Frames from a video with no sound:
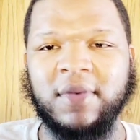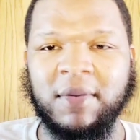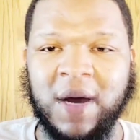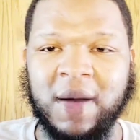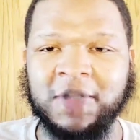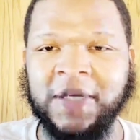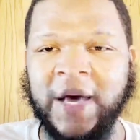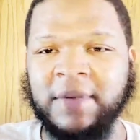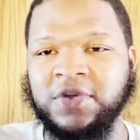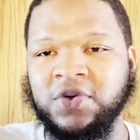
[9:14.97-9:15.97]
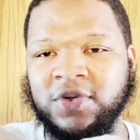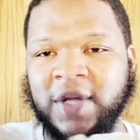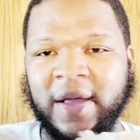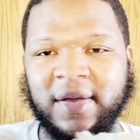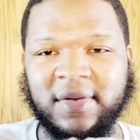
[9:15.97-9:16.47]
My mom, she got him
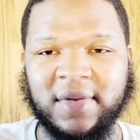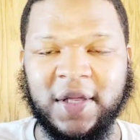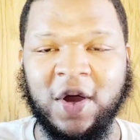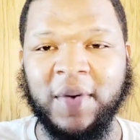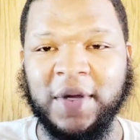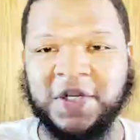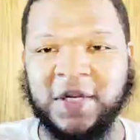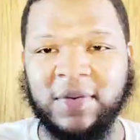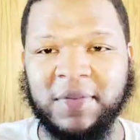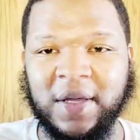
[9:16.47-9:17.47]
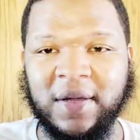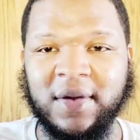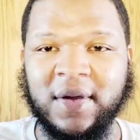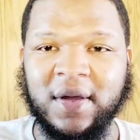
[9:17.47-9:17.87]
Tuesday. He already chilling with me.